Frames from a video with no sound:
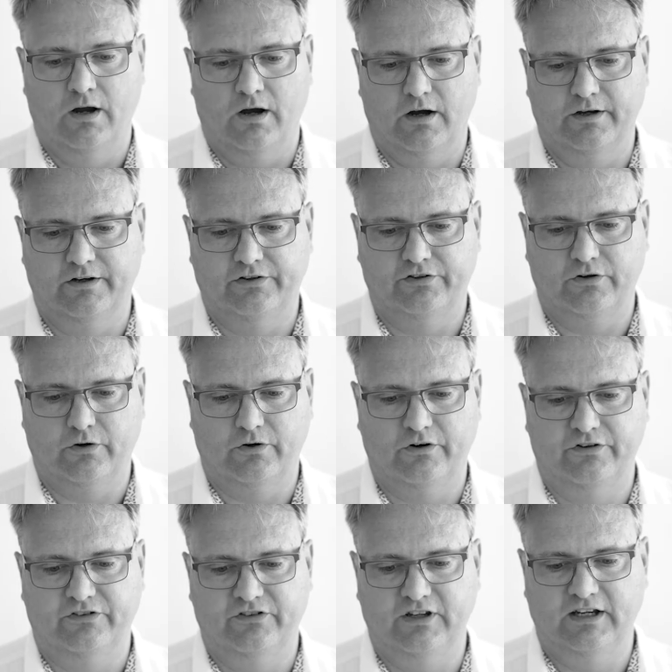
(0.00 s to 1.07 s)
underscore
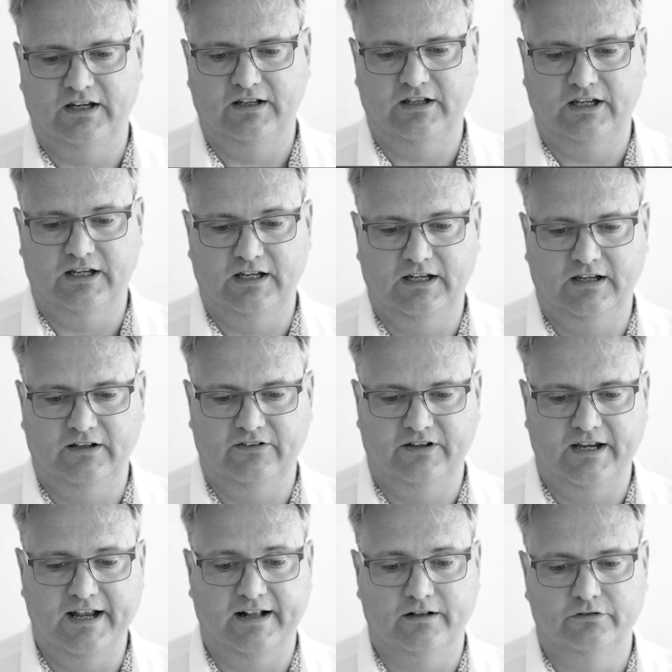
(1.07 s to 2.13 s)

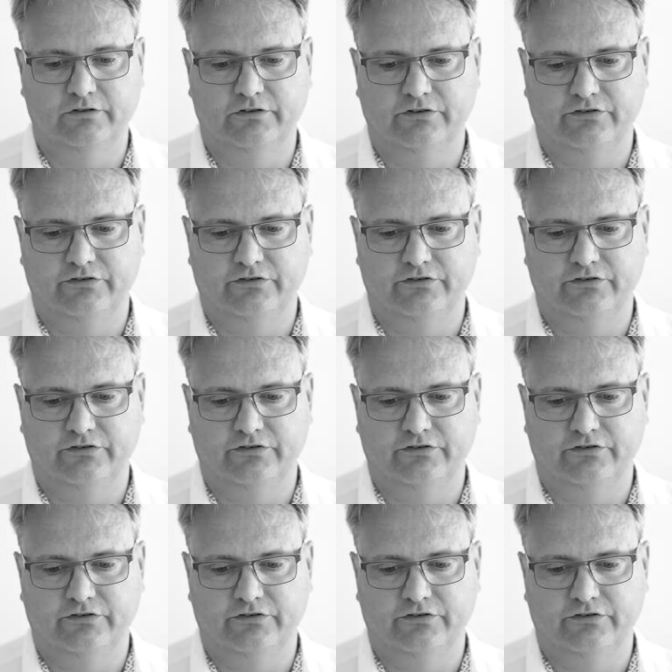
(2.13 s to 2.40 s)
CDECL